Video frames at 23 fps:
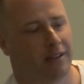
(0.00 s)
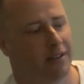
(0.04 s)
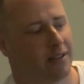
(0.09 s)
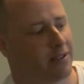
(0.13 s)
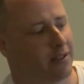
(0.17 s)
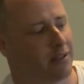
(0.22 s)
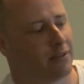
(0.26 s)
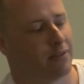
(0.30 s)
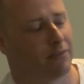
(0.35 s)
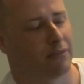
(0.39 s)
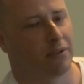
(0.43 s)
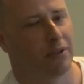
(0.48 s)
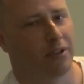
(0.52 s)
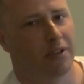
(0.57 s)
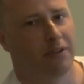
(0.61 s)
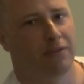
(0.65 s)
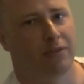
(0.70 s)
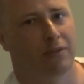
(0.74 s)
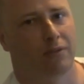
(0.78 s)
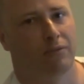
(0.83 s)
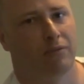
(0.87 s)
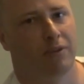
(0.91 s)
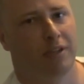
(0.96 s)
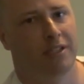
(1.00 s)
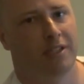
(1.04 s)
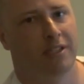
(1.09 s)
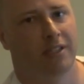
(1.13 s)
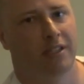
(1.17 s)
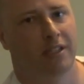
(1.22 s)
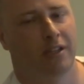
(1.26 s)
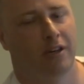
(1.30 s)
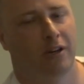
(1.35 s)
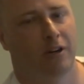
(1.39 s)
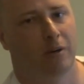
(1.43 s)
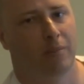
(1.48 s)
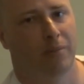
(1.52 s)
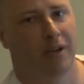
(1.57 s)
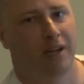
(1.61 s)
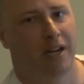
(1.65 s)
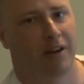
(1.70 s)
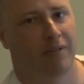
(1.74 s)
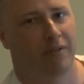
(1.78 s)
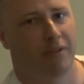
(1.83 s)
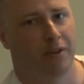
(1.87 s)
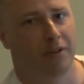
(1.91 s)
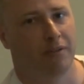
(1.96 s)
This is really for rinsing the carpet
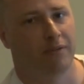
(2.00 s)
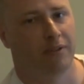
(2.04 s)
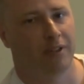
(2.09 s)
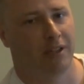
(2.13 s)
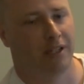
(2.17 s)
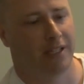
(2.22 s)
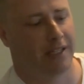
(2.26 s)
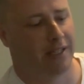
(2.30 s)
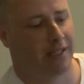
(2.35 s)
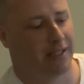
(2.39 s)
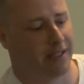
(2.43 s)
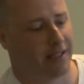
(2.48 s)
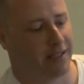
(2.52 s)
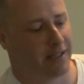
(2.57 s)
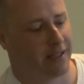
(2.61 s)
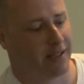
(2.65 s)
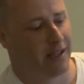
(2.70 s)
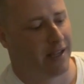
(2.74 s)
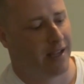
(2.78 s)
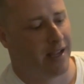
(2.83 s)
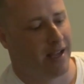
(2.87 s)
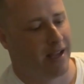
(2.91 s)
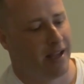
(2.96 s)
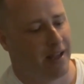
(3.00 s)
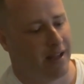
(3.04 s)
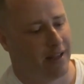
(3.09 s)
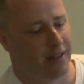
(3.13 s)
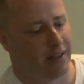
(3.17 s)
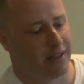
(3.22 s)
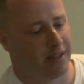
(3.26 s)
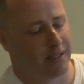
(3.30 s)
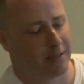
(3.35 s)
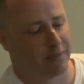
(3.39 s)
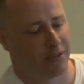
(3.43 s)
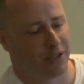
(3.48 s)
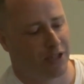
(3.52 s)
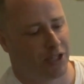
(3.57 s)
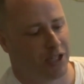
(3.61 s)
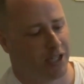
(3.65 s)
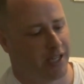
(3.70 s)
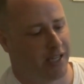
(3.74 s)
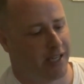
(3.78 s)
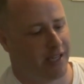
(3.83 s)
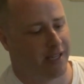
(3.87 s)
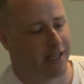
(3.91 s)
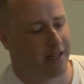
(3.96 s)
after you've cleaned it. This
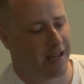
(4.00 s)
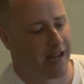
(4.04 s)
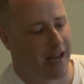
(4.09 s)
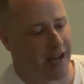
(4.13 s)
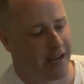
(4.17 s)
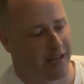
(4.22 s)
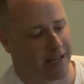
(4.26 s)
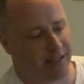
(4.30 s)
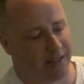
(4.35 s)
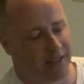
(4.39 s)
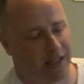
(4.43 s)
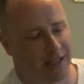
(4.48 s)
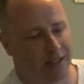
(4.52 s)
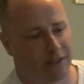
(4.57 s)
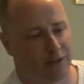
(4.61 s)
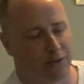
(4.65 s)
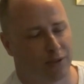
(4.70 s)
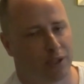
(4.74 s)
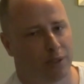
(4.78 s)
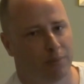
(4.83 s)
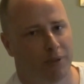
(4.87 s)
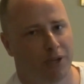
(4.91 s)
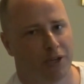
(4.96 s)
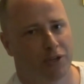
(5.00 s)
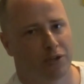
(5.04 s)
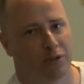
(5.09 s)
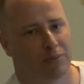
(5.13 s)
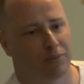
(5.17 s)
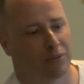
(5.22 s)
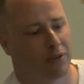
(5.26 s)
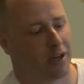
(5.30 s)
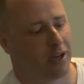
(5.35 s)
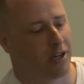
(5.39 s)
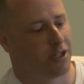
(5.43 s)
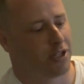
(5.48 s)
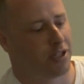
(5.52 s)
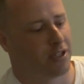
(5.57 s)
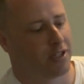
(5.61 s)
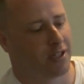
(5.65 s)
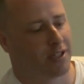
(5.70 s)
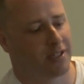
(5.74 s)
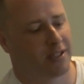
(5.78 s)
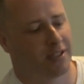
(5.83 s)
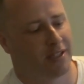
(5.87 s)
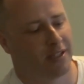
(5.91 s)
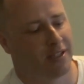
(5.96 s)
machine, I could take those special
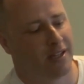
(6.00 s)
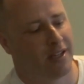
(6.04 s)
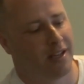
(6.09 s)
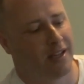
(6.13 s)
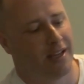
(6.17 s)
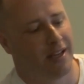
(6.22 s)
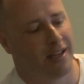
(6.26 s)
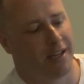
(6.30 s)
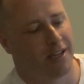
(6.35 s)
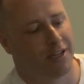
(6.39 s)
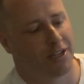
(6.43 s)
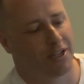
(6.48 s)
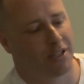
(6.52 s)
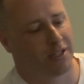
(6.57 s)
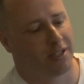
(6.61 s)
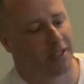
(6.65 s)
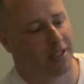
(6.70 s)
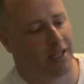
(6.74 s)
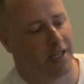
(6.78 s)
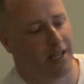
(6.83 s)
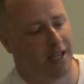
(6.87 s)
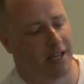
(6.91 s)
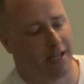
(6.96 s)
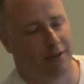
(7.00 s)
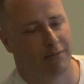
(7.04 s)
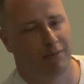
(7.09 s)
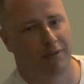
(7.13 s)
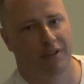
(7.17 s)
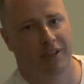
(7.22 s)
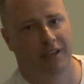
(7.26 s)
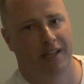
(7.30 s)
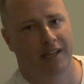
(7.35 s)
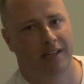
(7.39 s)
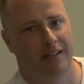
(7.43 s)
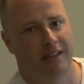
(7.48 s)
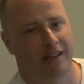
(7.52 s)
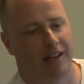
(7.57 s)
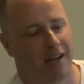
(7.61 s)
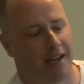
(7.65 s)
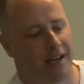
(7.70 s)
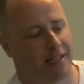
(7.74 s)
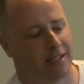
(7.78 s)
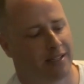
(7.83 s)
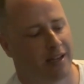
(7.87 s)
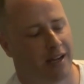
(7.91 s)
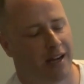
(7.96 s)
projects and just hit it with that
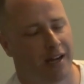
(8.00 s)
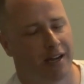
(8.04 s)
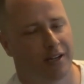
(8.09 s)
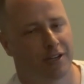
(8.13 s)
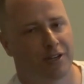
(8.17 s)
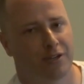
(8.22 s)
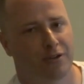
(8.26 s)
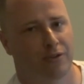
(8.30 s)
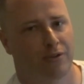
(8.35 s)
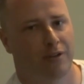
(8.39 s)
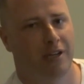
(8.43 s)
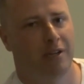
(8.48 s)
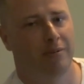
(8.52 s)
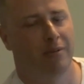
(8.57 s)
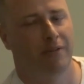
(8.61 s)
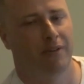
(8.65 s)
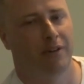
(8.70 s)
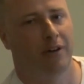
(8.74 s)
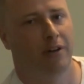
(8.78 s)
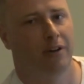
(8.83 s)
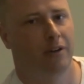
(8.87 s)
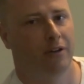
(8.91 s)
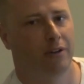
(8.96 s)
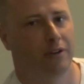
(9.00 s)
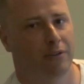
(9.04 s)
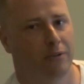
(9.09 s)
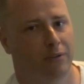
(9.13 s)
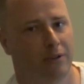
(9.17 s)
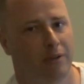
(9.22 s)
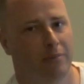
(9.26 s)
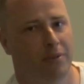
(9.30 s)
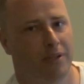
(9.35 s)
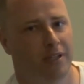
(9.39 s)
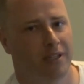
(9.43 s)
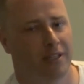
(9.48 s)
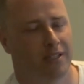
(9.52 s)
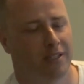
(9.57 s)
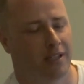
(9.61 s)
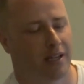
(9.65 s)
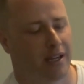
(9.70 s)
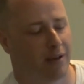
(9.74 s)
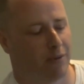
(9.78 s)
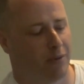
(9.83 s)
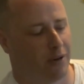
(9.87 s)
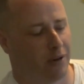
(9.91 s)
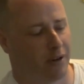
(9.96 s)
nice hot stream of 120
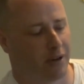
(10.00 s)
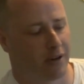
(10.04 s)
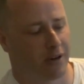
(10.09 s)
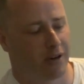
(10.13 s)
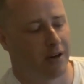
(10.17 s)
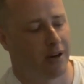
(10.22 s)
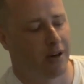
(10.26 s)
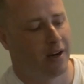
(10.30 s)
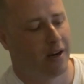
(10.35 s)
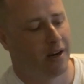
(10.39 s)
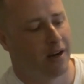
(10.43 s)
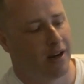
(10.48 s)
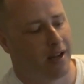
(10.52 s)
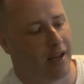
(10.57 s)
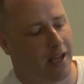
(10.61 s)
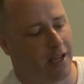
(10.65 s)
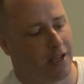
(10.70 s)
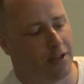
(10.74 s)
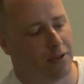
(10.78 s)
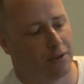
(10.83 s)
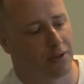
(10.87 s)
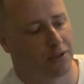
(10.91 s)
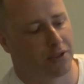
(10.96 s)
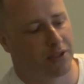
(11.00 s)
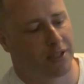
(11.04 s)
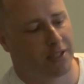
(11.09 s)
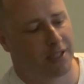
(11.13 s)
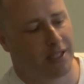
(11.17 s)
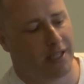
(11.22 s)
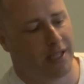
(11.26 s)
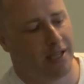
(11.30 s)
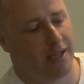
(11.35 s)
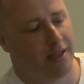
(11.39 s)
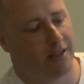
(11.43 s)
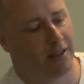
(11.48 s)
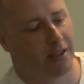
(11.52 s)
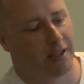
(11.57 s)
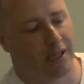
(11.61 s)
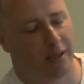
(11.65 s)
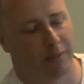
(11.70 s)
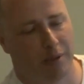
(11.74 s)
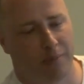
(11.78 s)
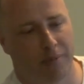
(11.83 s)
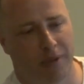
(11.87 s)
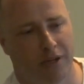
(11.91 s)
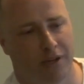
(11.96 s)
psi water, and you'll see the
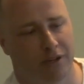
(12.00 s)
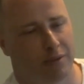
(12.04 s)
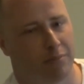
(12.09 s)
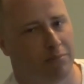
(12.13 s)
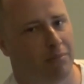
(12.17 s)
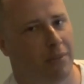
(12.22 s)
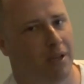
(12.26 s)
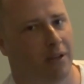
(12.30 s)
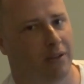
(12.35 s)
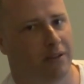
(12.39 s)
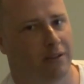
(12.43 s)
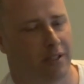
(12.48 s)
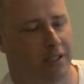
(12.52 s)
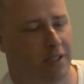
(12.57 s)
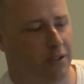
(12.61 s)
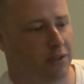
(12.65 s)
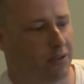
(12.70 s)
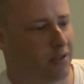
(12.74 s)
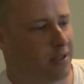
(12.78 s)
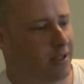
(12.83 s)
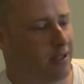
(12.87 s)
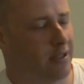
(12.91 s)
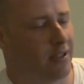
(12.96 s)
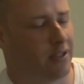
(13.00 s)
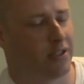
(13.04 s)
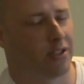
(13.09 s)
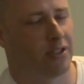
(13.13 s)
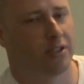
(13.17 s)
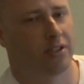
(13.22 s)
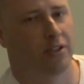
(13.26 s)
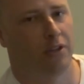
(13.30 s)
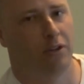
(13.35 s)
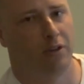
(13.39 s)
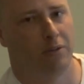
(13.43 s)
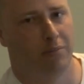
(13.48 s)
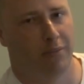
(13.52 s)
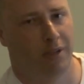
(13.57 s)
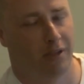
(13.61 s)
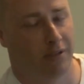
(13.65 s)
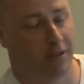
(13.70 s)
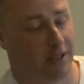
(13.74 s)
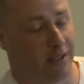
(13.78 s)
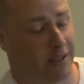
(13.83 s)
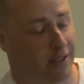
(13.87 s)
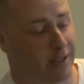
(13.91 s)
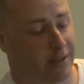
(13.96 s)
gummy bears melting. You'll see the salt
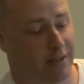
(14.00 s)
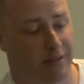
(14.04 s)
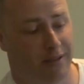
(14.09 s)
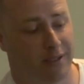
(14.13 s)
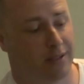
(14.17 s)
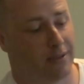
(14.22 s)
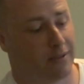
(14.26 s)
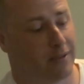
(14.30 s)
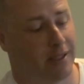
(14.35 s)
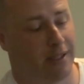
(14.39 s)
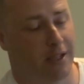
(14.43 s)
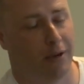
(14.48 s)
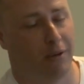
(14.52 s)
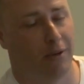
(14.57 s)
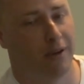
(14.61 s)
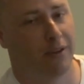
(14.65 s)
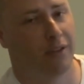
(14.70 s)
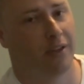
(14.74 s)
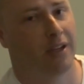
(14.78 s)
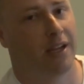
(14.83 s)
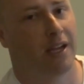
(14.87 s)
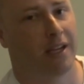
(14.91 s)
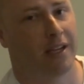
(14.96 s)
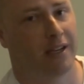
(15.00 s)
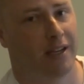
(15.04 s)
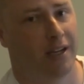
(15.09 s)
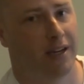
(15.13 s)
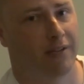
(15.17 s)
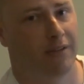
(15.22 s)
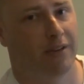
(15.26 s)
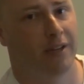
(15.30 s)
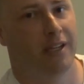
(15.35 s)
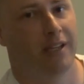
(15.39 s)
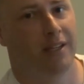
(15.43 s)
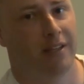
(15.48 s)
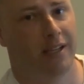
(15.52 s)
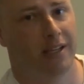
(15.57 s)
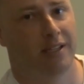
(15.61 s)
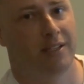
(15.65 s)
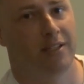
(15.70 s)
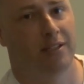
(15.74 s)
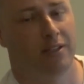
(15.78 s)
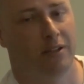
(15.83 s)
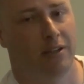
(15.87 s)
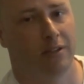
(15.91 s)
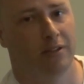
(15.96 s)
melting. This is the only thing I could ever get that
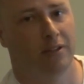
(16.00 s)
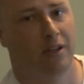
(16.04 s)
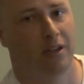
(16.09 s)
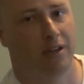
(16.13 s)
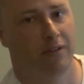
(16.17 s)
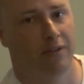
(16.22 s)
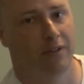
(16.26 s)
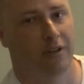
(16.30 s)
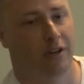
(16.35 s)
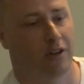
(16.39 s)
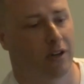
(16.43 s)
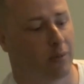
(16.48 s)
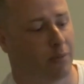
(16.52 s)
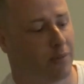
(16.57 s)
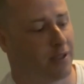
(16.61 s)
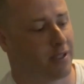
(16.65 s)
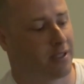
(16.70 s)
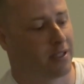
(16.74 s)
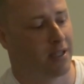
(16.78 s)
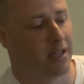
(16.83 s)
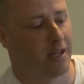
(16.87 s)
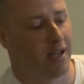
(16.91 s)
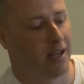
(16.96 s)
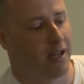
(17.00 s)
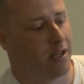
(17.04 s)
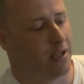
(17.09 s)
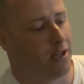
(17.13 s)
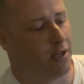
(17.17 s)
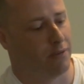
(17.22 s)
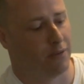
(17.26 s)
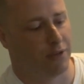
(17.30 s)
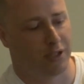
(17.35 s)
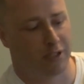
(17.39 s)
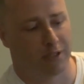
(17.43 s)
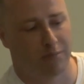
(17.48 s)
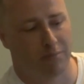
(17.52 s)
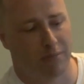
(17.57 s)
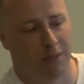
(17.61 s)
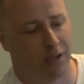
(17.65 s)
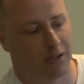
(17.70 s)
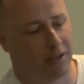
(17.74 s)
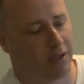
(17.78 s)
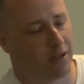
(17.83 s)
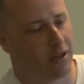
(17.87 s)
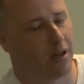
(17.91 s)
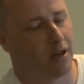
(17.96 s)
salt off of carpets. You would just
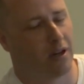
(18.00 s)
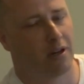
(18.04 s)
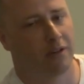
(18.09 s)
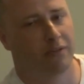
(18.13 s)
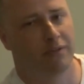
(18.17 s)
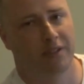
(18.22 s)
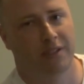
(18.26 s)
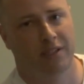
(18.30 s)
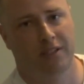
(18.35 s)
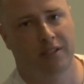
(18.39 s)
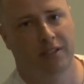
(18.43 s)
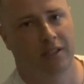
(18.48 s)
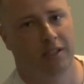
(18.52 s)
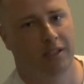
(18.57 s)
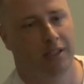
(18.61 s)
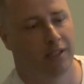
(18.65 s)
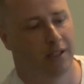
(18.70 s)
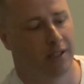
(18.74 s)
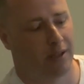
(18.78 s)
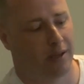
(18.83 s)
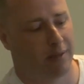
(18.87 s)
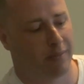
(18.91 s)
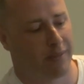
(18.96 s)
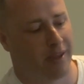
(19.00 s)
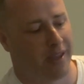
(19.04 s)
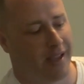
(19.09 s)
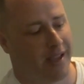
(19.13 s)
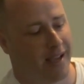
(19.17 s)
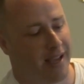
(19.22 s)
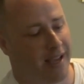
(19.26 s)
melt it off and suck it up.